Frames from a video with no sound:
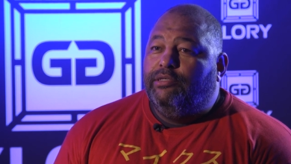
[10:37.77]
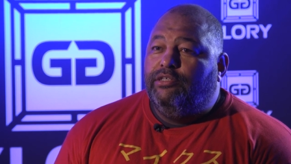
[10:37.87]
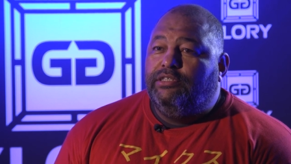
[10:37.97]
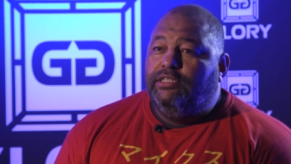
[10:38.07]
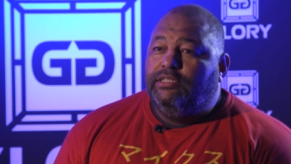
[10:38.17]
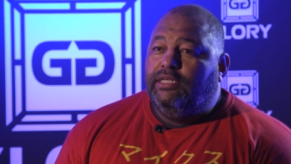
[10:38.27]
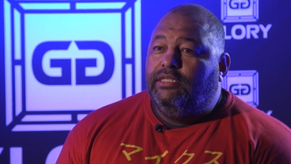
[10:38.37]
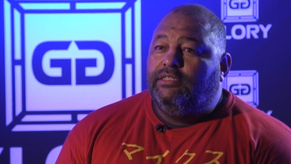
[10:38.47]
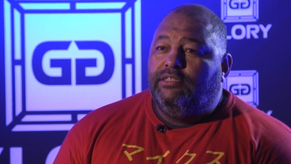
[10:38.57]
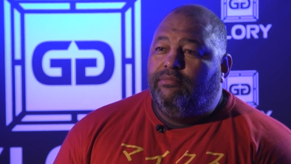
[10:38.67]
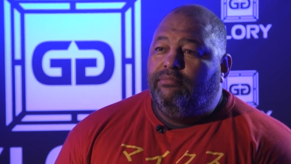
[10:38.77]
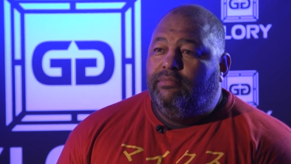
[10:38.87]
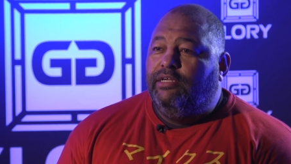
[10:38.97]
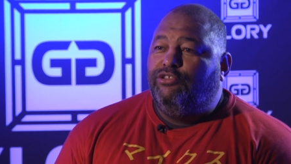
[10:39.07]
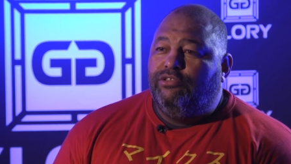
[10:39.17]
because he's got
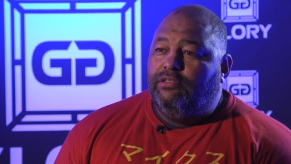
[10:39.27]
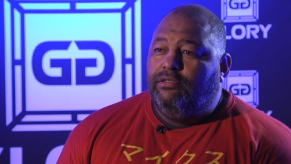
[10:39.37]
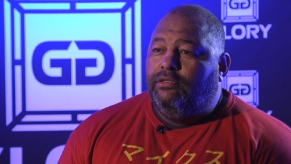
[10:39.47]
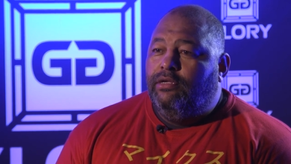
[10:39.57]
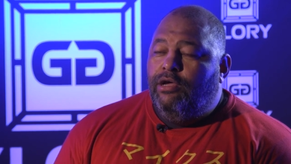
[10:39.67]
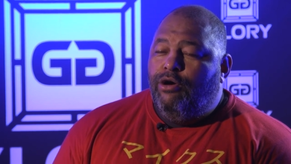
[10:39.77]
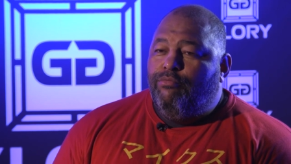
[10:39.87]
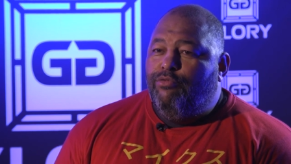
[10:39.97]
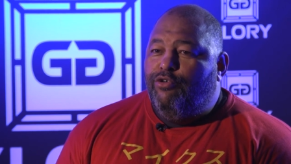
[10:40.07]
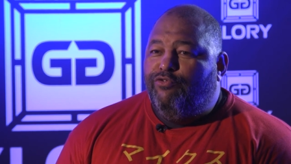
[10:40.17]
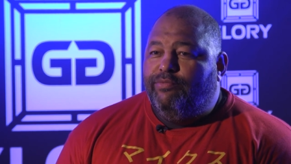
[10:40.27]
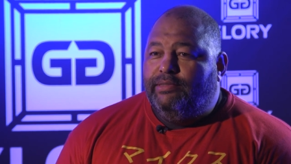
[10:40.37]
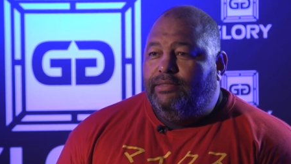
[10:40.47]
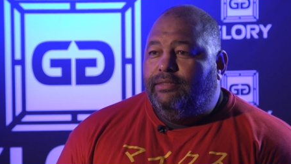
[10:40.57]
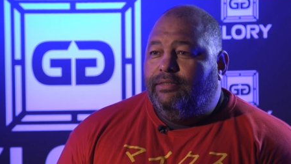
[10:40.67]
some natural
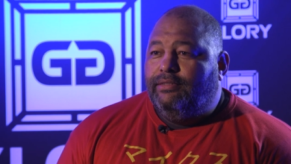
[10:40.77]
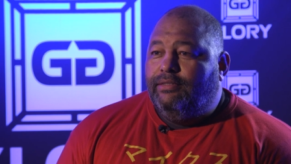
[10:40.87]
movement,